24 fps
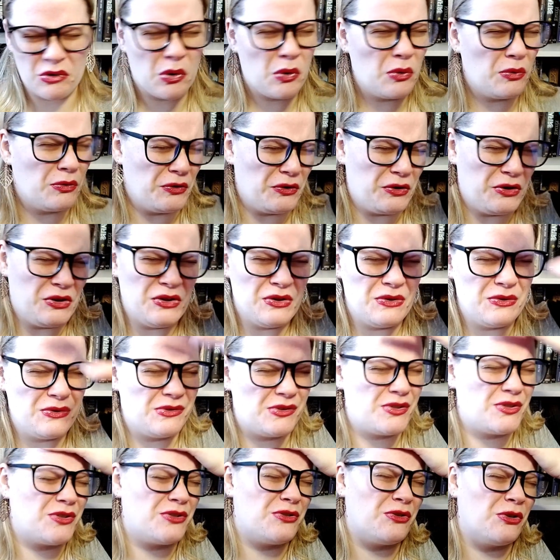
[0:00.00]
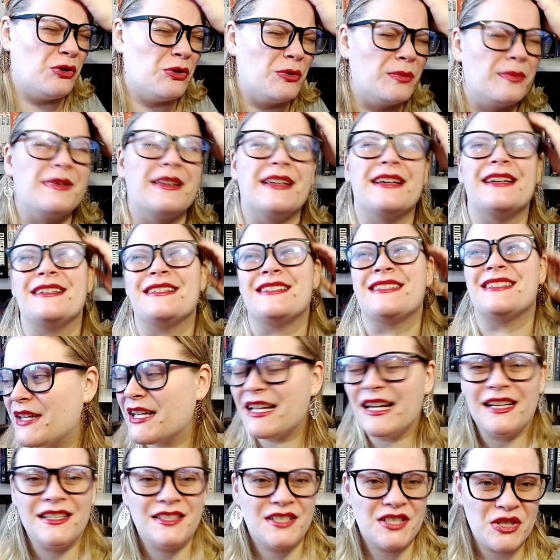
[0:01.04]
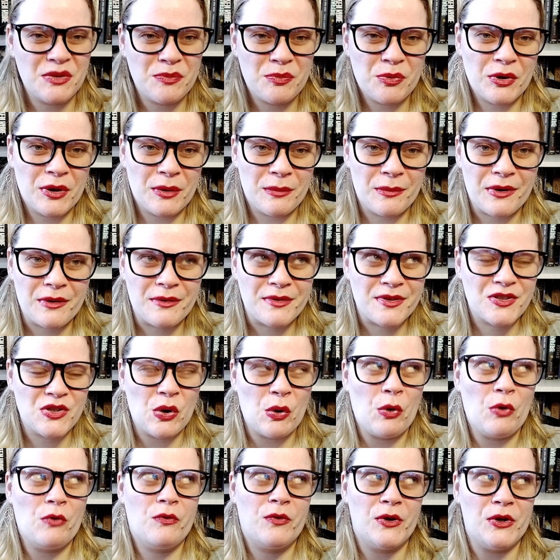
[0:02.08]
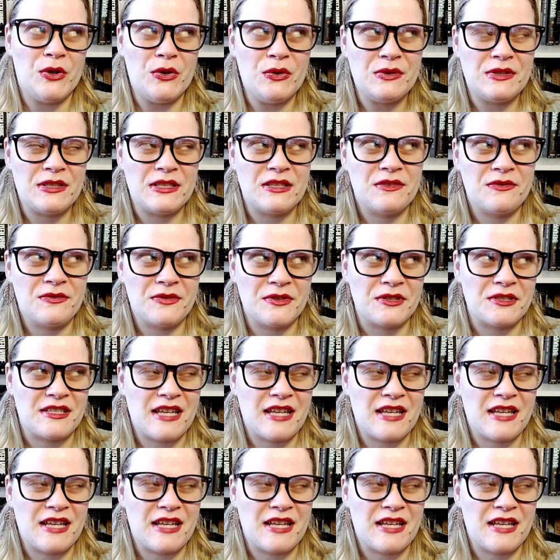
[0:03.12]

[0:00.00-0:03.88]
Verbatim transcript: overuse strobe lights. It got to the point where it was so overused in the first